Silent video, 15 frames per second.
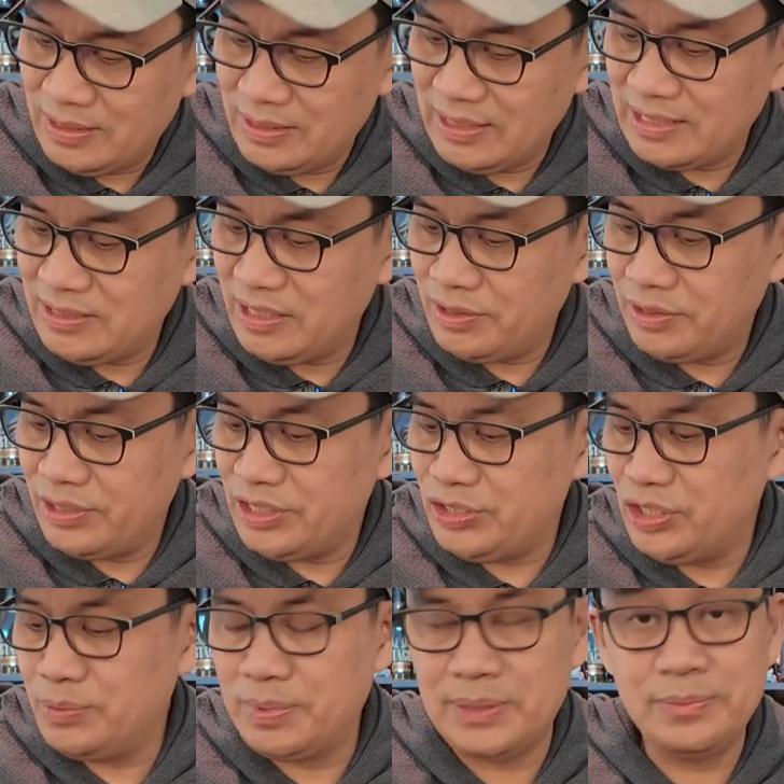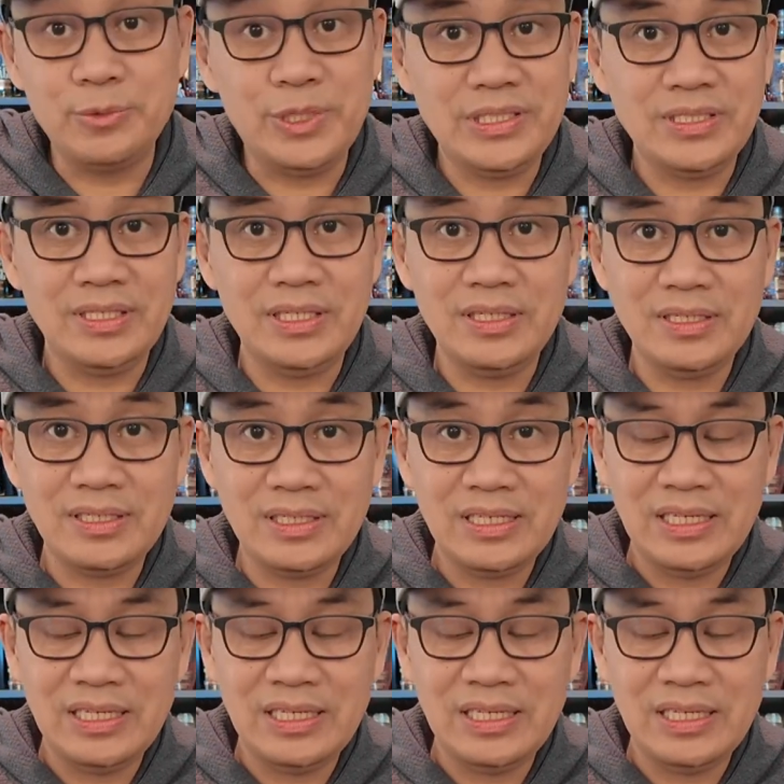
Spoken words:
1932 bourbon whiskey.